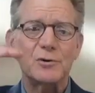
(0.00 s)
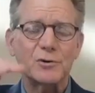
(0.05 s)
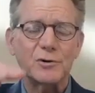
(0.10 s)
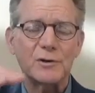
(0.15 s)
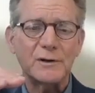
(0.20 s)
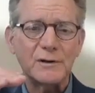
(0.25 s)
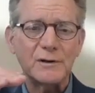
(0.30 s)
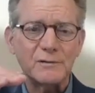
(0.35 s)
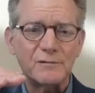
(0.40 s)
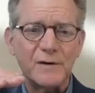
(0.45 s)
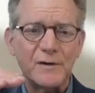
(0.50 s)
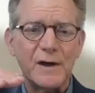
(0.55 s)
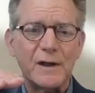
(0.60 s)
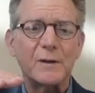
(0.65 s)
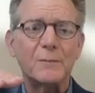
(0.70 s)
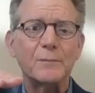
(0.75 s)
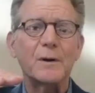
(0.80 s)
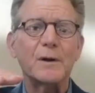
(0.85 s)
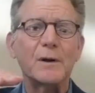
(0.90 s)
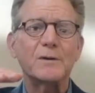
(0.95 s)
early
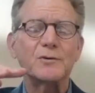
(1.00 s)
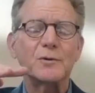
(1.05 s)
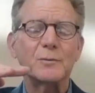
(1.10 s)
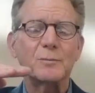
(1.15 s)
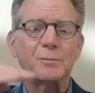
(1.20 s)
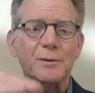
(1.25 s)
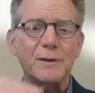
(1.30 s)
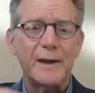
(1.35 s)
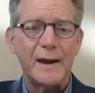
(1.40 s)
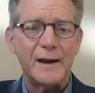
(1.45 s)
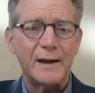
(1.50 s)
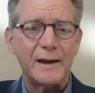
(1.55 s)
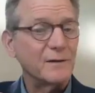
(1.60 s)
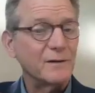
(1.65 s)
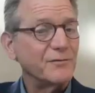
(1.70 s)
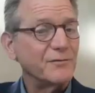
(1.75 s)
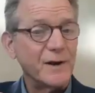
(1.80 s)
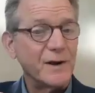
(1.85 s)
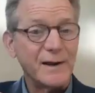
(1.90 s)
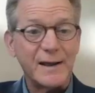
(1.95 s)
development to planning
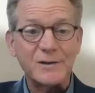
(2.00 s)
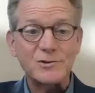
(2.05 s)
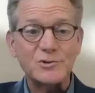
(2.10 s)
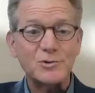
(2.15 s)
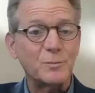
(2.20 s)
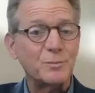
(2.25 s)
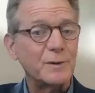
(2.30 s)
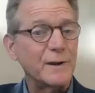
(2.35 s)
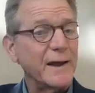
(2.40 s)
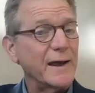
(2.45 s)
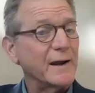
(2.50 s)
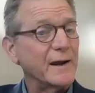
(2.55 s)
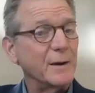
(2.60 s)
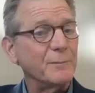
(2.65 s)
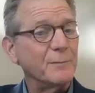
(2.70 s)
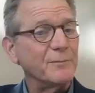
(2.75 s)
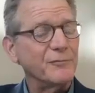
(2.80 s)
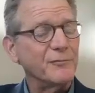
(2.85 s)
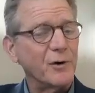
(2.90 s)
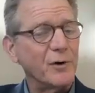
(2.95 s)
a financial plan
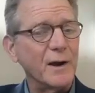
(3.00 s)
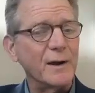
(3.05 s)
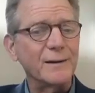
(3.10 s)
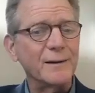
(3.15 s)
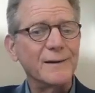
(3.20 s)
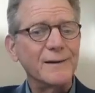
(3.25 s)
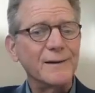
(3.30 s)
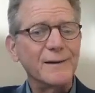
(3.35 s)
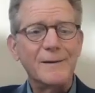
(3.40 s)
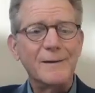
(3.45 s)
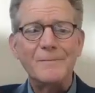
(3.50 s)
up front,